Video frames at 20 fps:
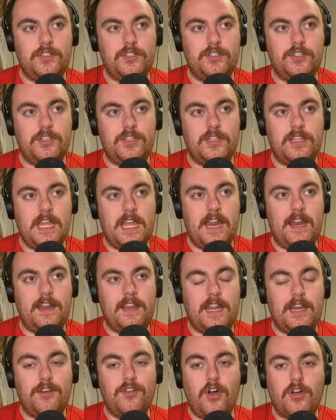they're
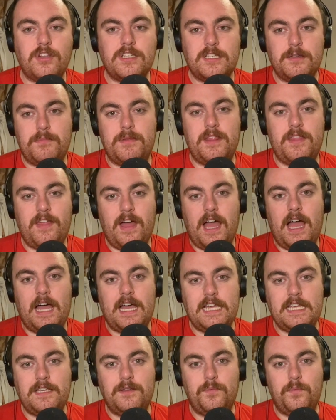not something that
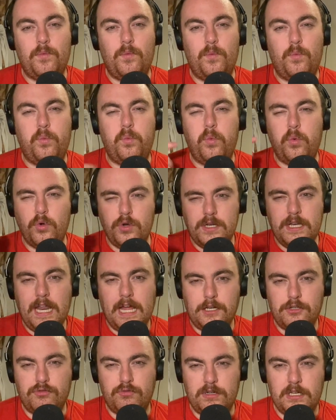I would
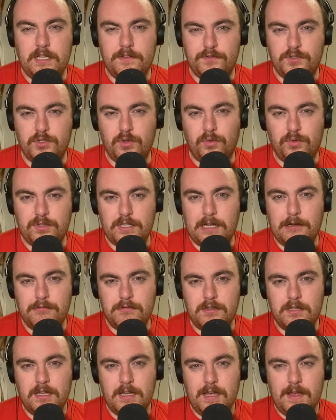naturally have sought
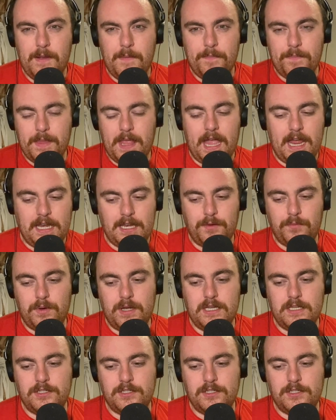out anyway.